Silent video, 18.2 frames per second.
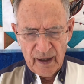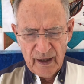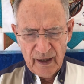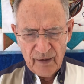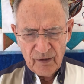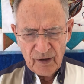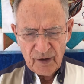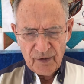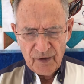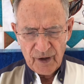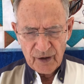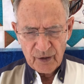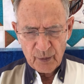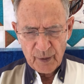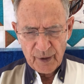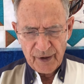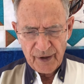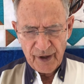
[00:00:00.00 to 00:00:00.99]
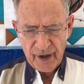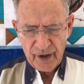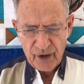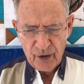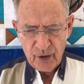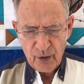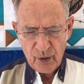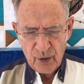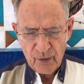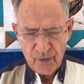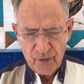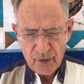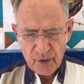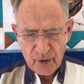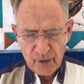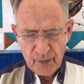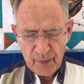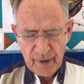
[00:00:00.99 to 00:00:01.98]
Heavenly Father, we thank you
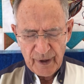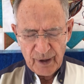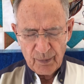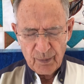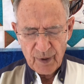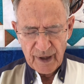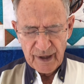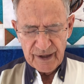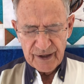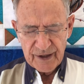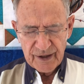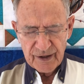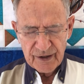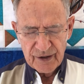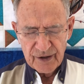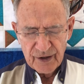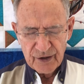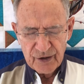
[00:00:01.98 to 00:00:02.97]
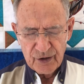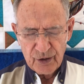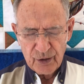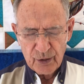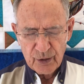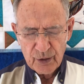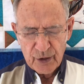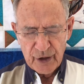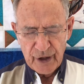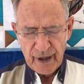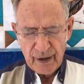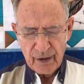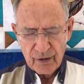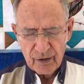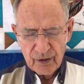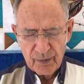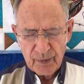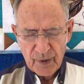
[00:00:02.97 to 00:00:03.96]
for the many blessings that you
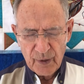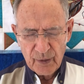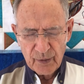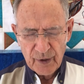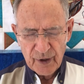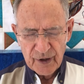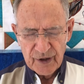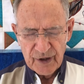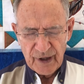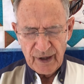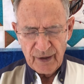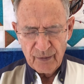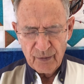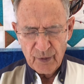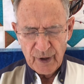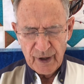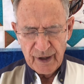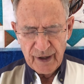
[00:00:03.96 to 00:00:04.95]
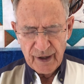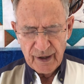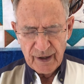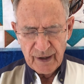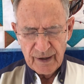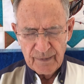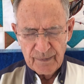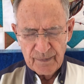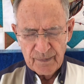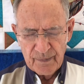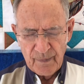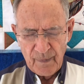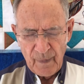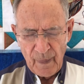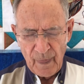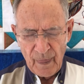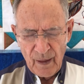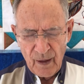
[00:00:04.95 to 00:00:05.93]
shower upon us every day.
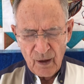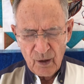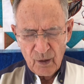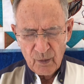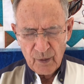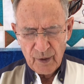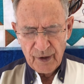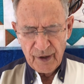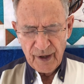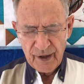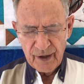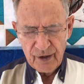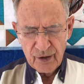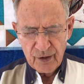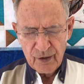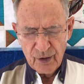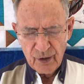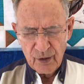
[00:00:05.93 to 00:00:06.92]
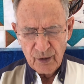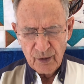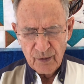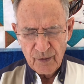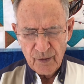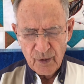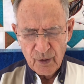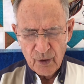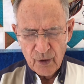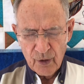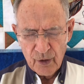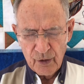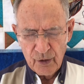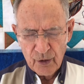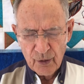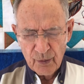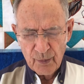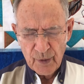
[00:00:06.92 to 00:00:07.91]
We thank you, too, for
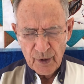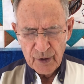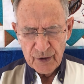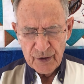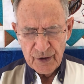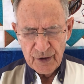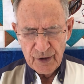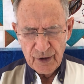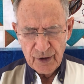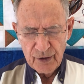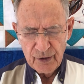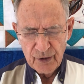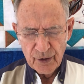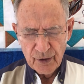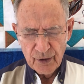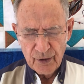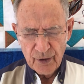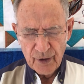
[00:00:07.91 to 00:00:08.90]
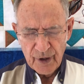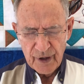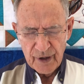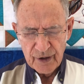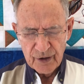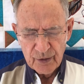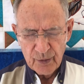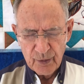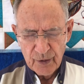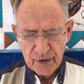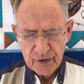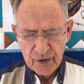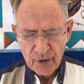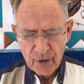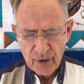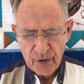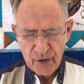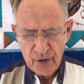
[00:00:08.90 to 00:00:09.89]
your mercy and your grace, which
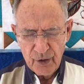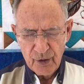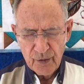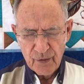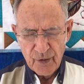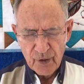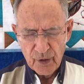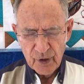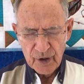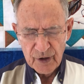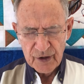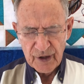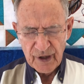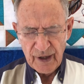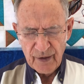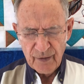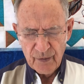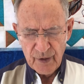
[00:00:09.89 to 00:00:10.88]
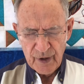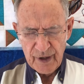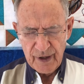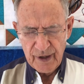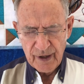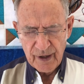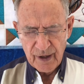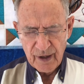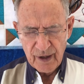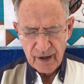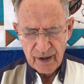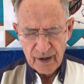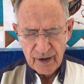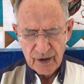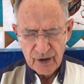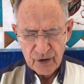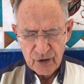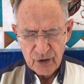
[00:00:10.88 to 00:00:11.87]
are new for us every day
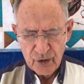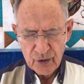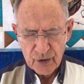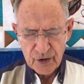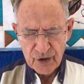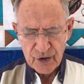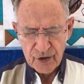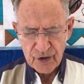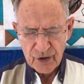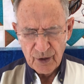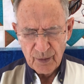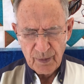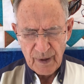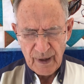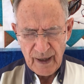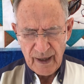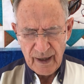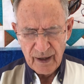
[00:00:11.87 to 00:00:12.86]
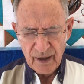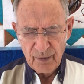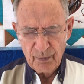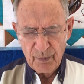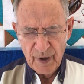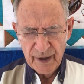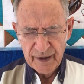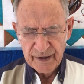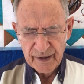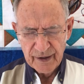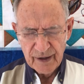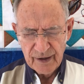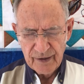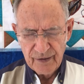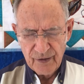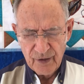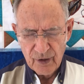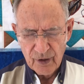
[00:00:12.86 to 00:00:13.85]
and that you supply abundantly
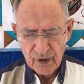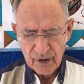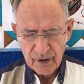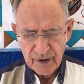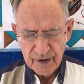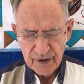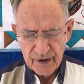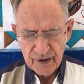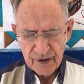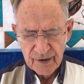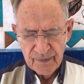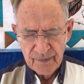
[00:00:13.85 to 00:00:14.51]
for us.